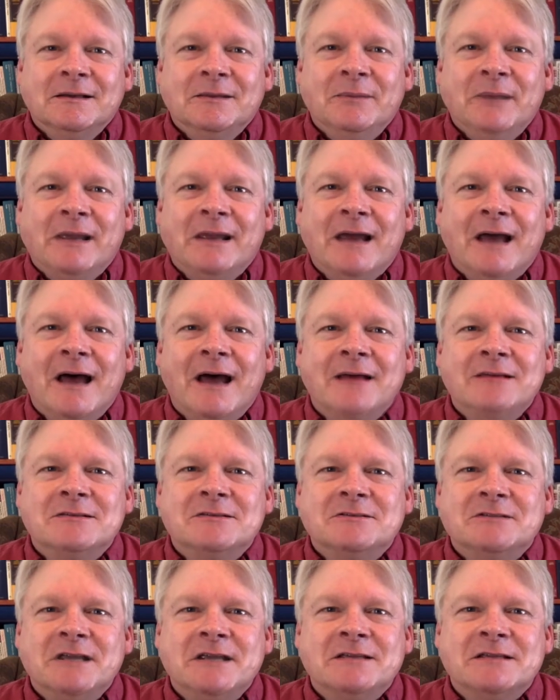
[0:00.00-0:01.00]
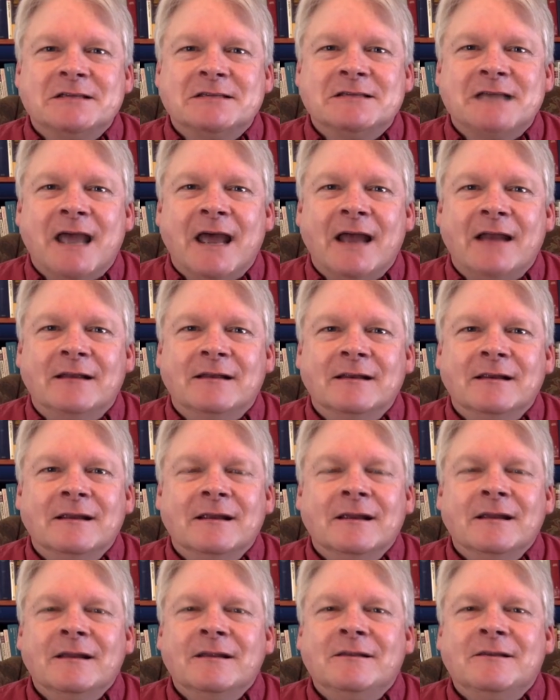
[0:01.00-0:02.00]
Because Jesus said,
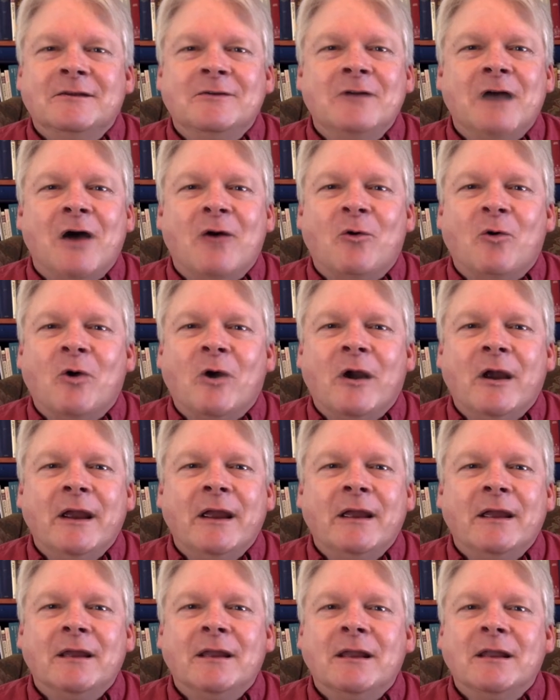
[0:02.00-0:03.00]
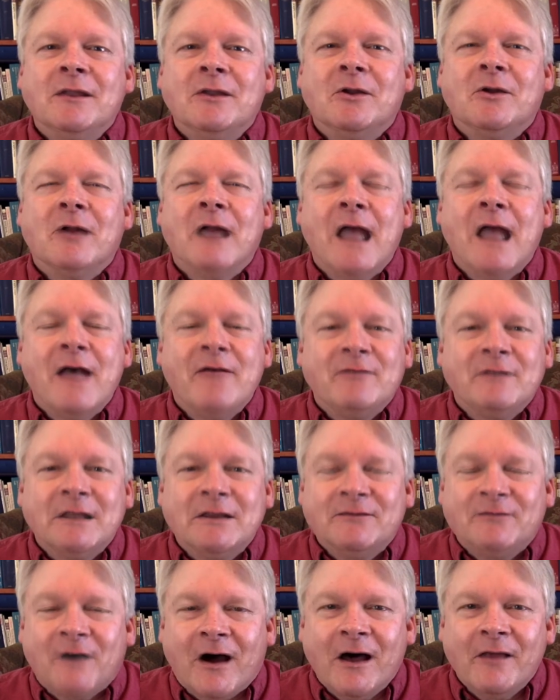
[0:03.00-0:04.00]
do not worry, your
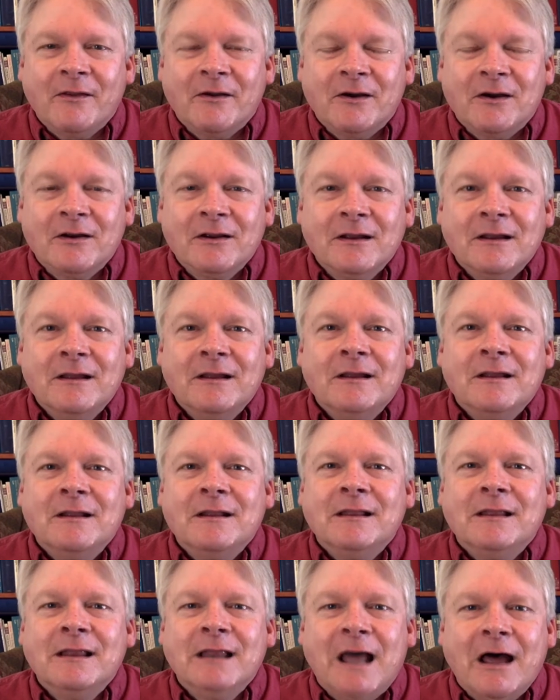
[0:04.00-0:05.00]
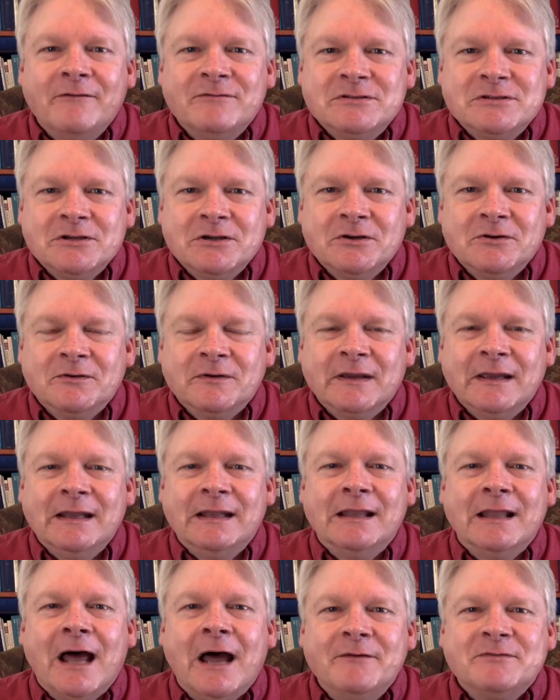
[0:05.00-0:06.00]
heavenly Father loves you. He
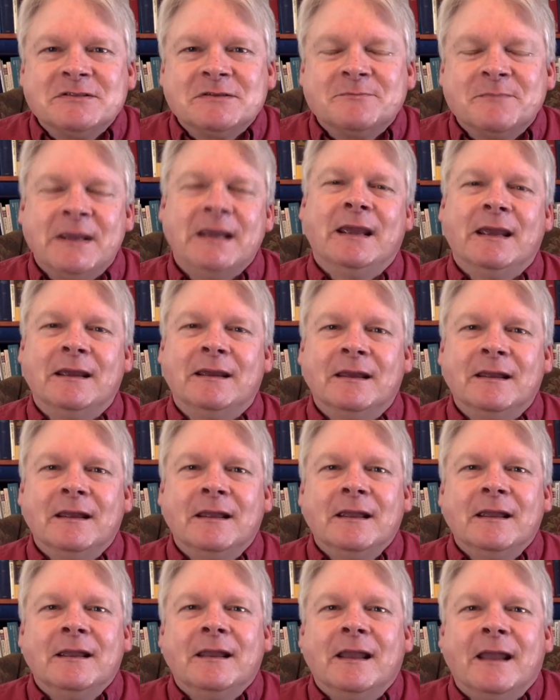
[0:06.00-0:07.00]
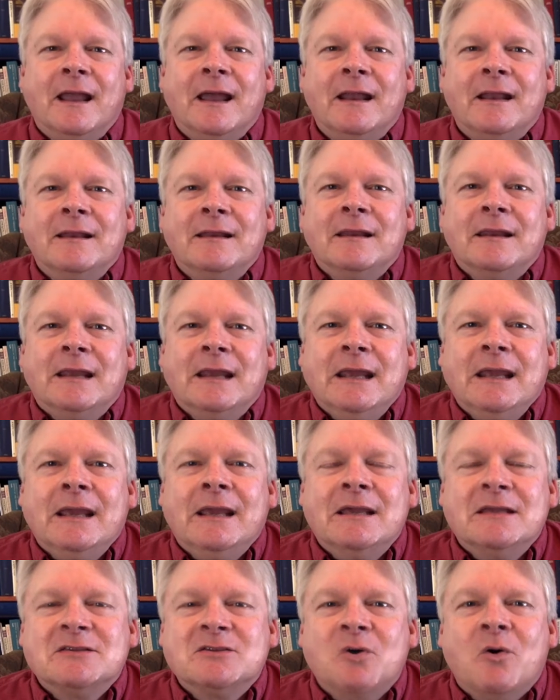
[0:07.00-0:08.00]
loves me. and he
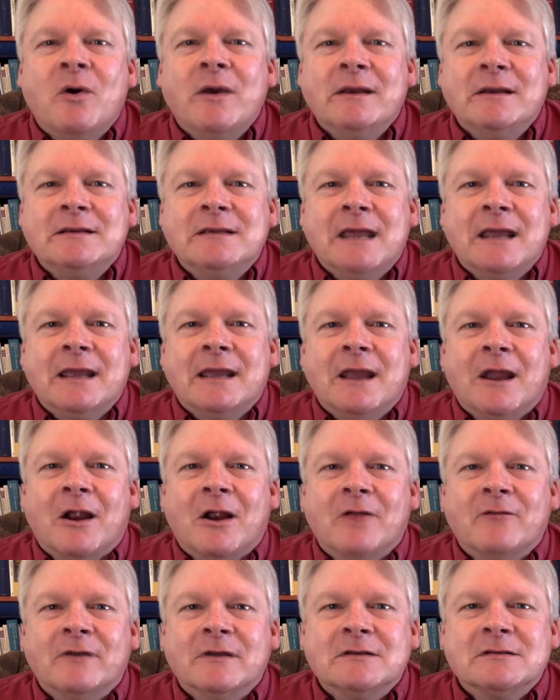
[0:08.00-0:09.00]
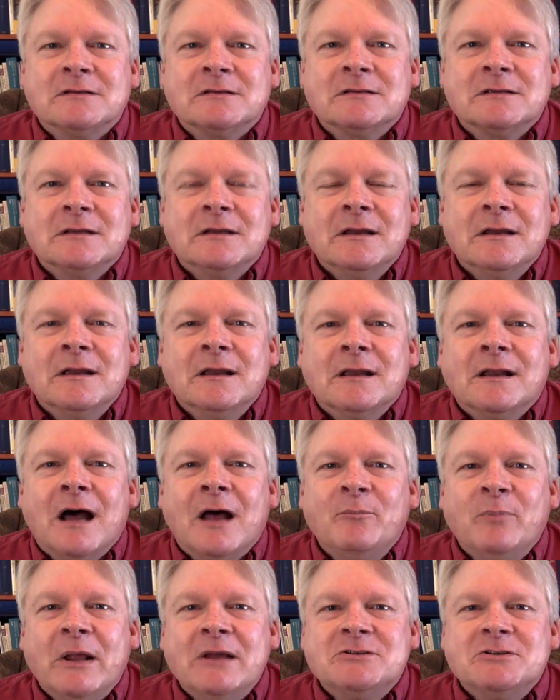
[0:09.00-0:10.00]
is going to take care of us.
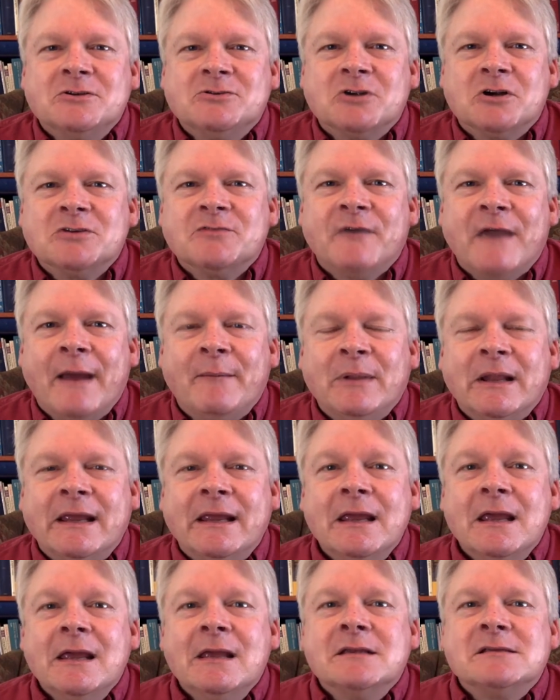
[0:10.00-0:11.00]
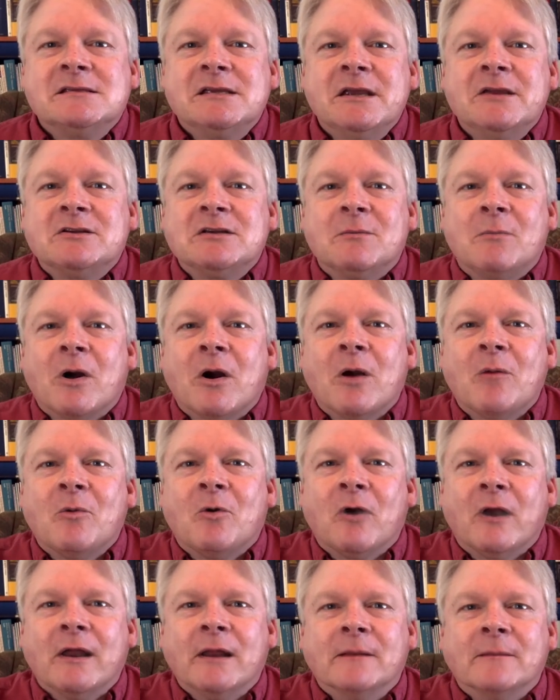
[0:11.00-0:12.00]
God bless you, church family. See you tomorrow
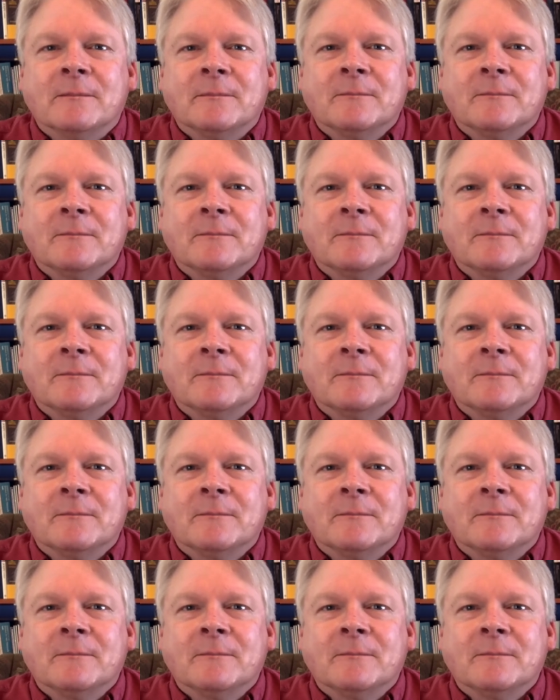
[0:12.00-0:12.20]
morning.